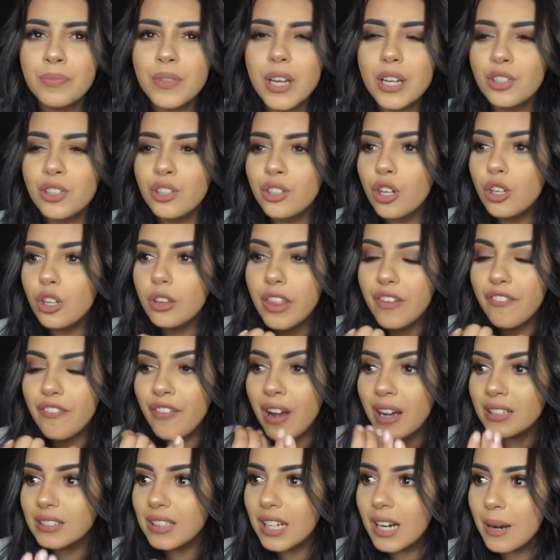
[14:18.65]
And the
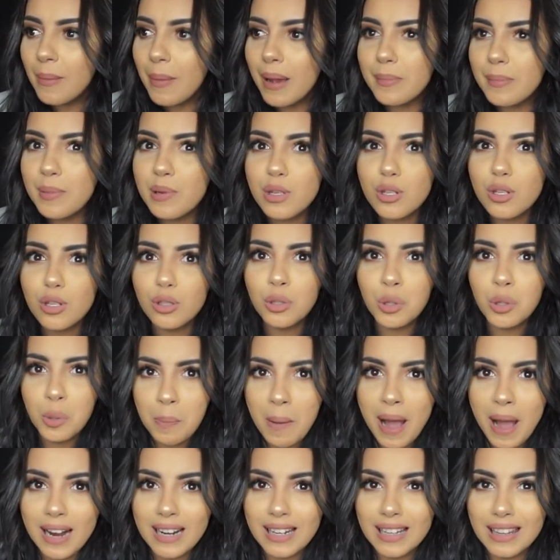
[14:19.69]
fact that I'm able to look
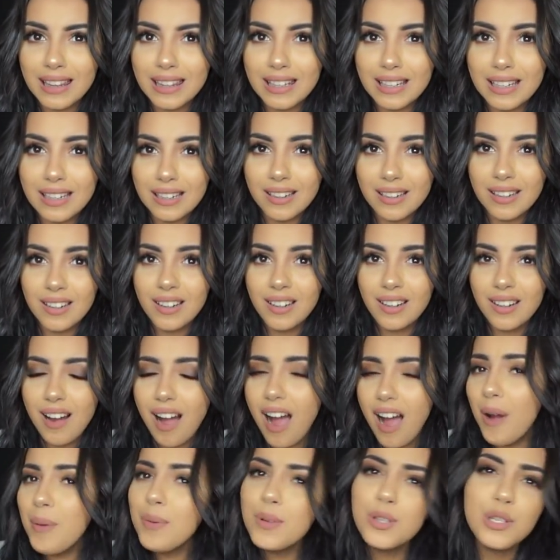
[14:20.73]
back and think,
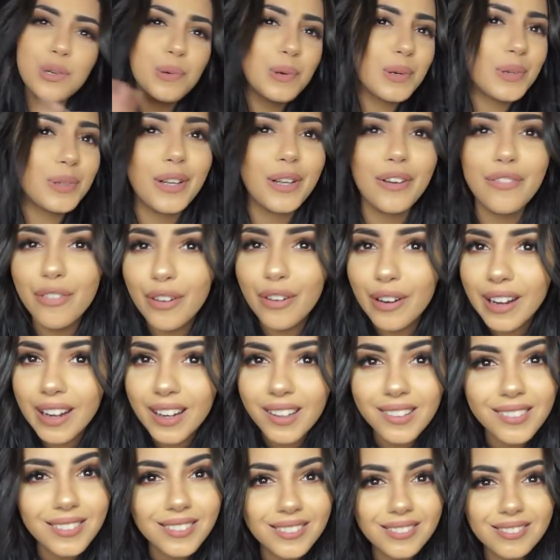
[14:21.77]
I would do it all over
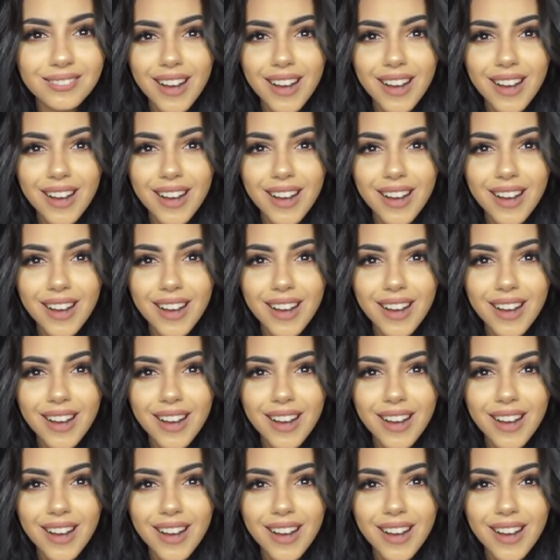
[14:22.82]
again.